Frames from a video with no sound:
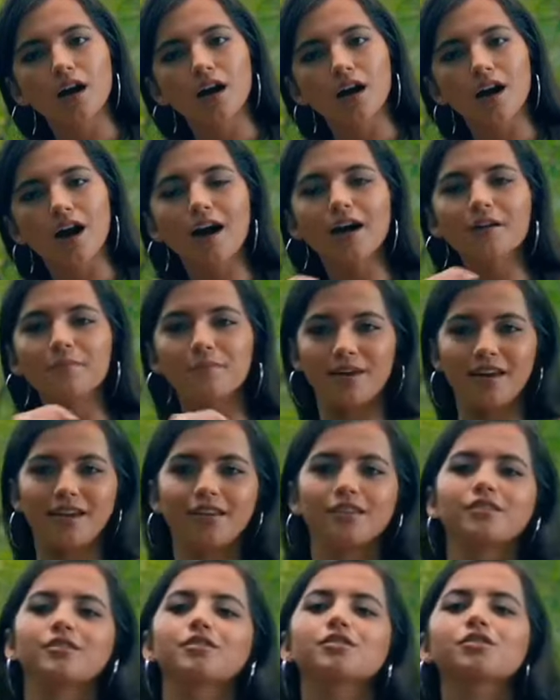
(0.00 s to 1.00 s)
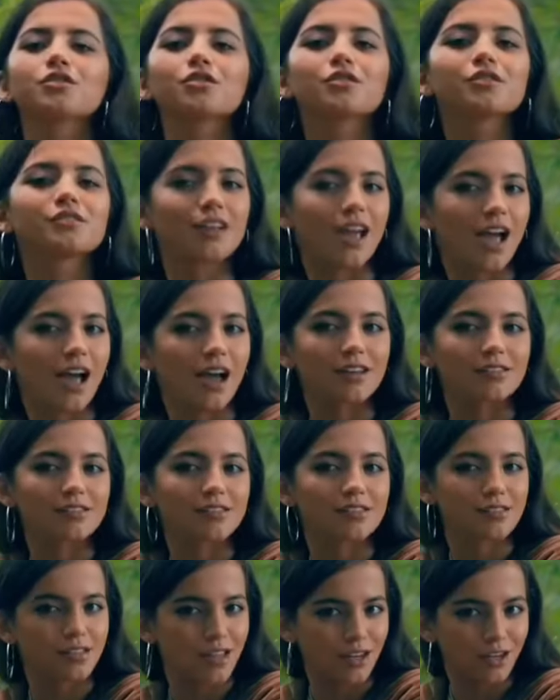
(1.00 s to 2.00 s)
I bet your dad is
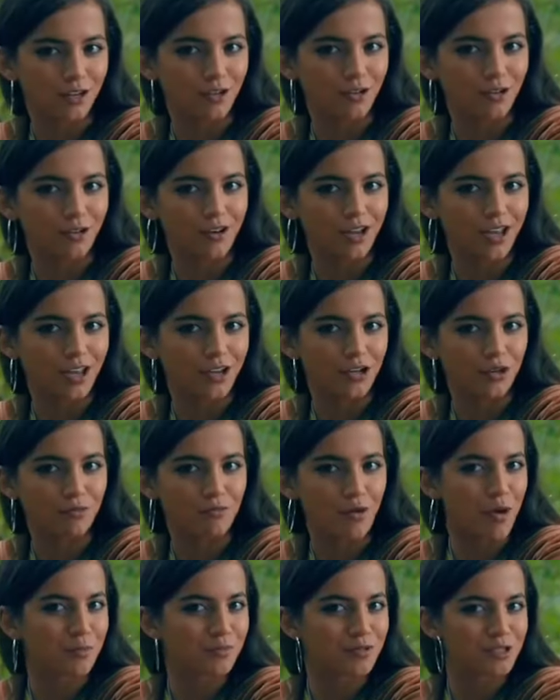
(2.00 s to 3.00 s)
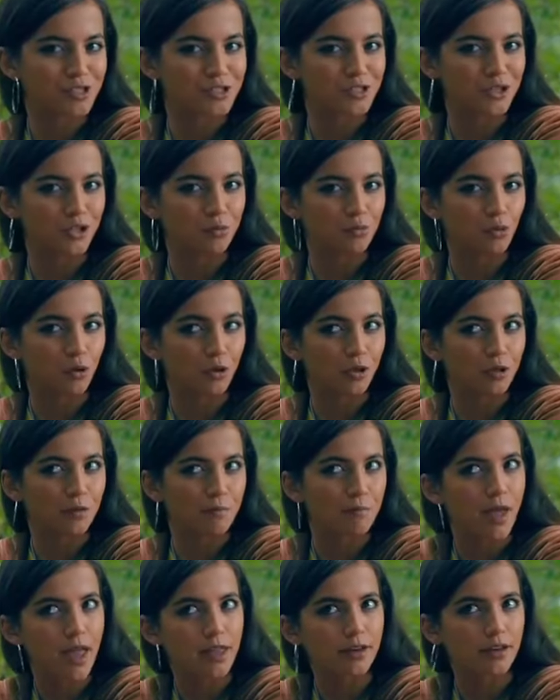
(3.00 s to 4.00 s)
a senator and your mom sits on the board at the
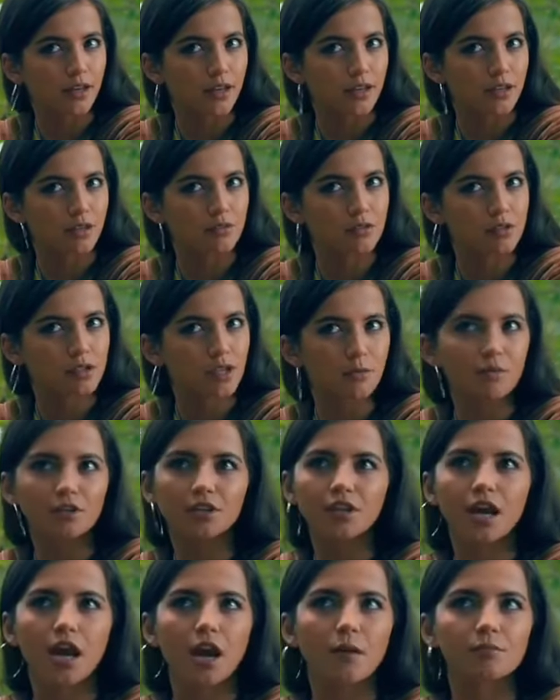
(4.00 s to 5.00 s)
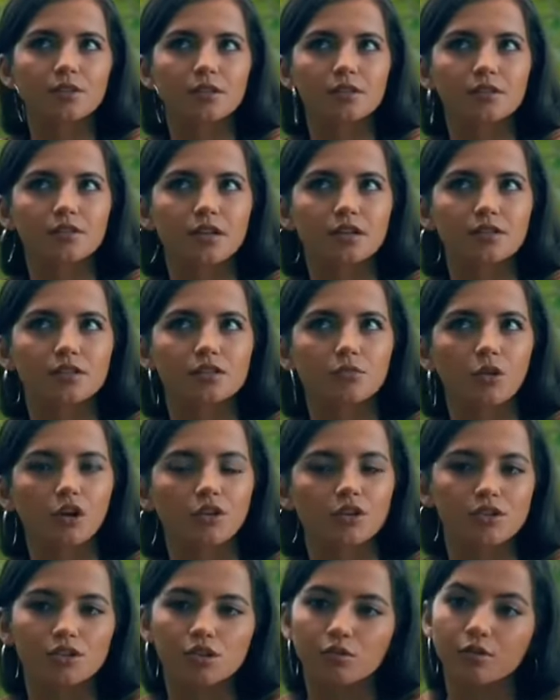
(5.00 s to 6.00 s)
Met and you summer in the Hamptons next to
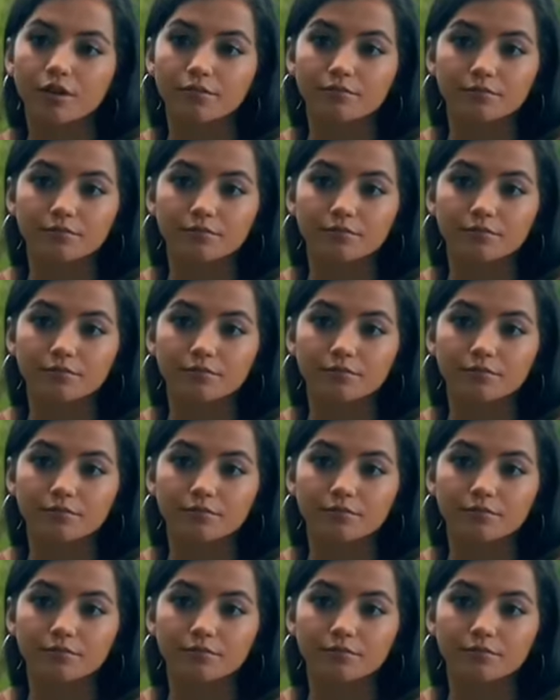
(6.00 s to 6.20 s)
Martha Stewart.